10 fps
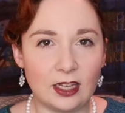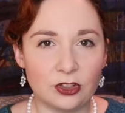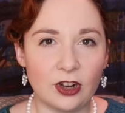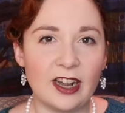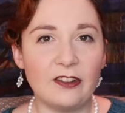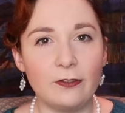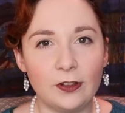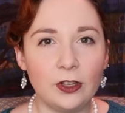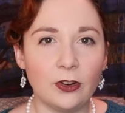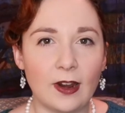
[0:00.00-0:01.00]
can try and
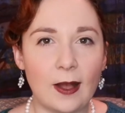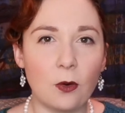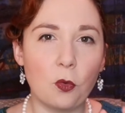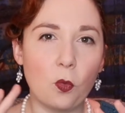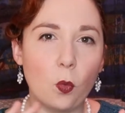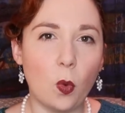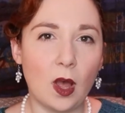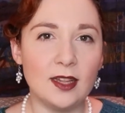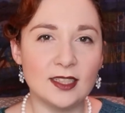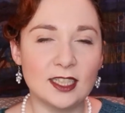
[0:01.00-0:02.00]
figure out
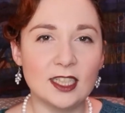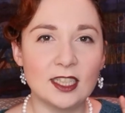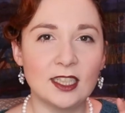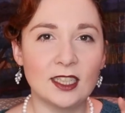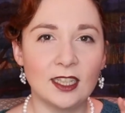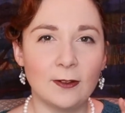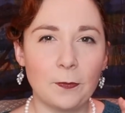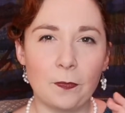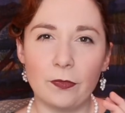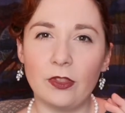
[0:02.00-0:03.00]
what
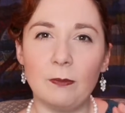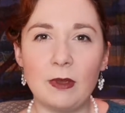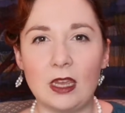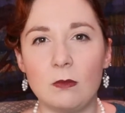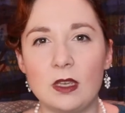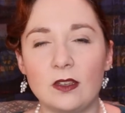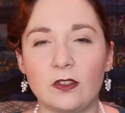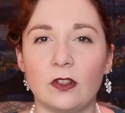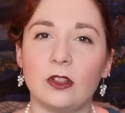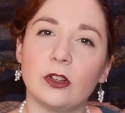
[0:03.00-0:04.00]
the baby is
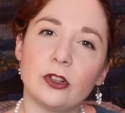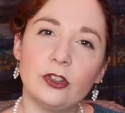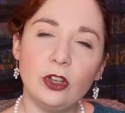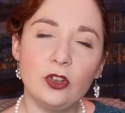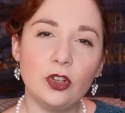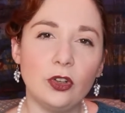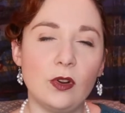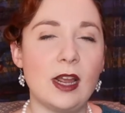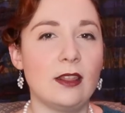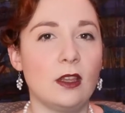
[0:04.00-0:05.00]
allergic to.
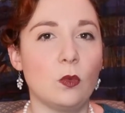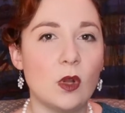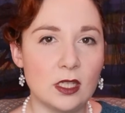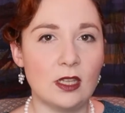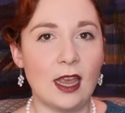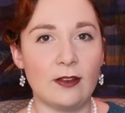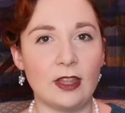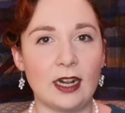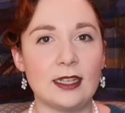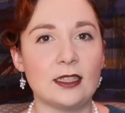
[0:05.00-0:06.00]
And then once they have
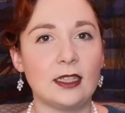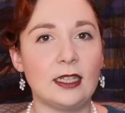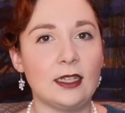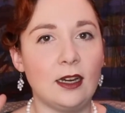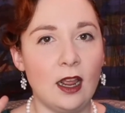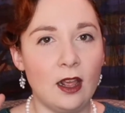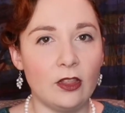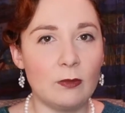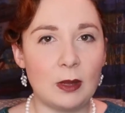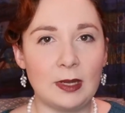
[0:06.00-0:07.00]
that isolated,
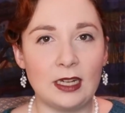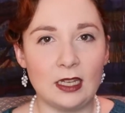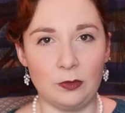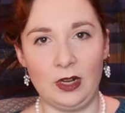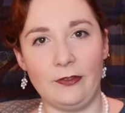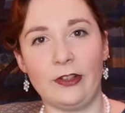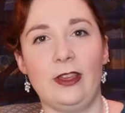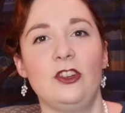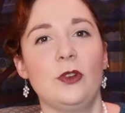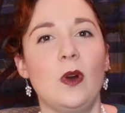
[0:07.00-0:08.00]
the mom can eat whatever
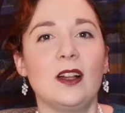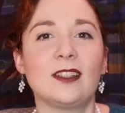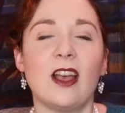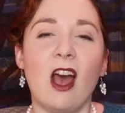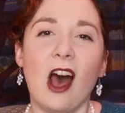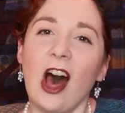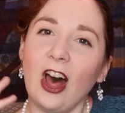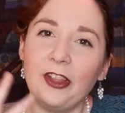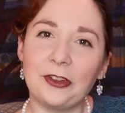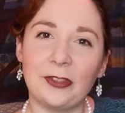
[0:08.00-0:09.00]
she wants
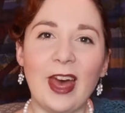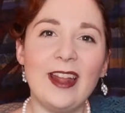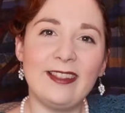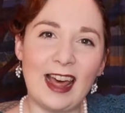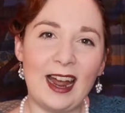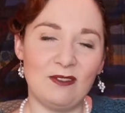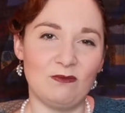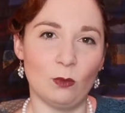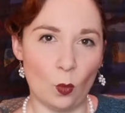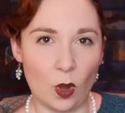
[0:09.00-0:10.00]
other than that
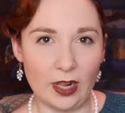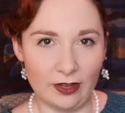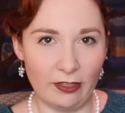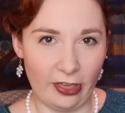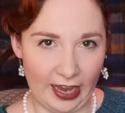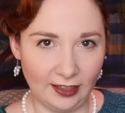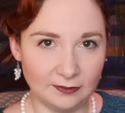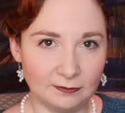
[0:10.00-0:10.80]
one thing.